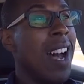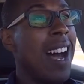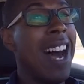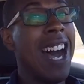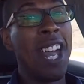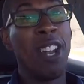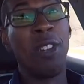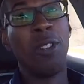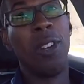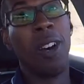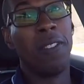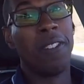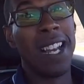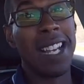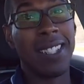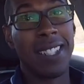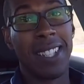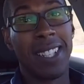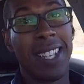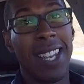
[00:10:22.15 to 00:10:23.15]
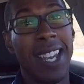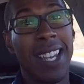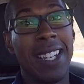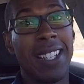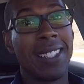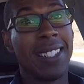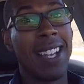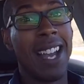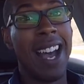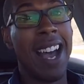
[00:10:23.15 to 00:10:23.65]
I don't know if that's the
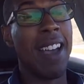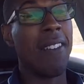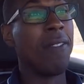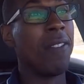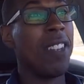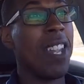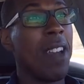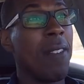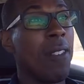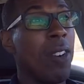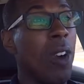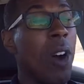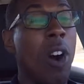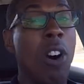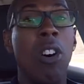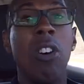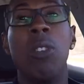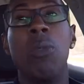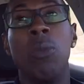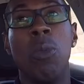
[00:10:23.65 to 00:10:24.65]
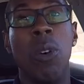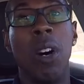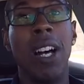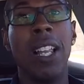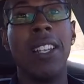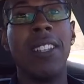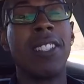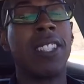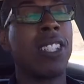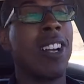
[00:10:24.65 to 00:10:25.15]
case. I've never owned
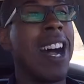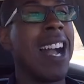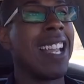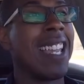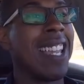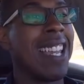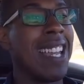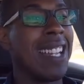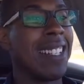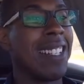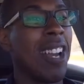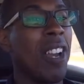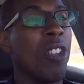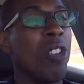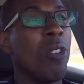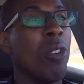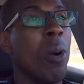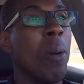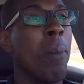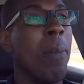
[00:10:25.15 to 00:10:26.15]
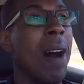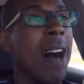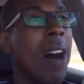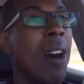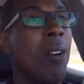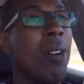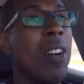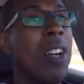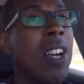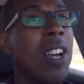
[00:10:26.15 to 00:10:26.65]
one, so I can't tell you
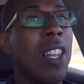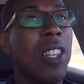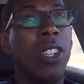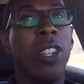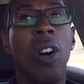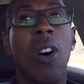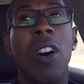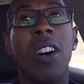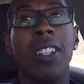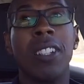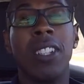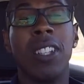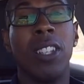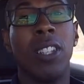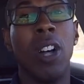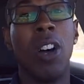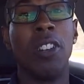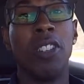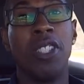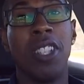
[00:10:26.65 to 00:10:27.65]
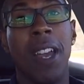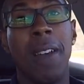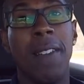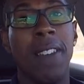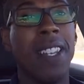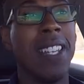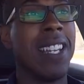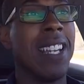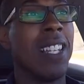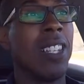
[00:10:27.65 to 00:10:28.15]
about
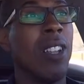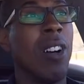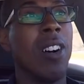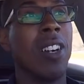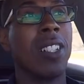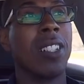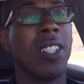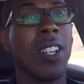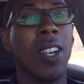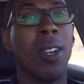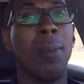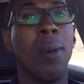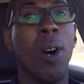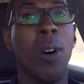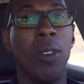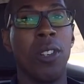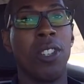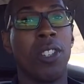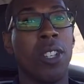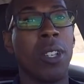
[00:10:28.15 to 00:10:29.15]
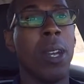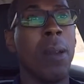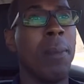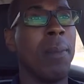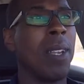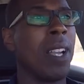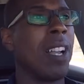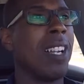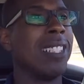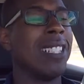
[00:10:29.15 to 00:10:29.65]
longevity and long-term ownership
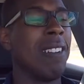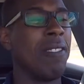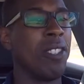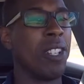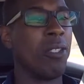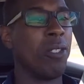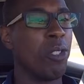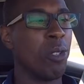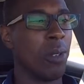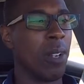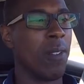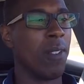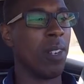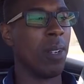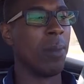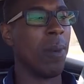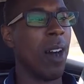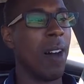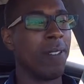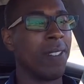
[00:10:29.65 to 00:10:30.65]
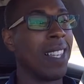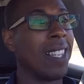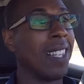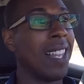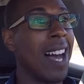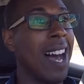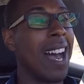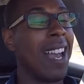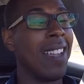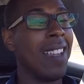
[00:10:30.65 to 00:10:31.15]
because I've just driven them off the
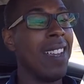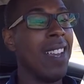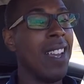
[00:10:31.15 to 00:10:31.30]
lot.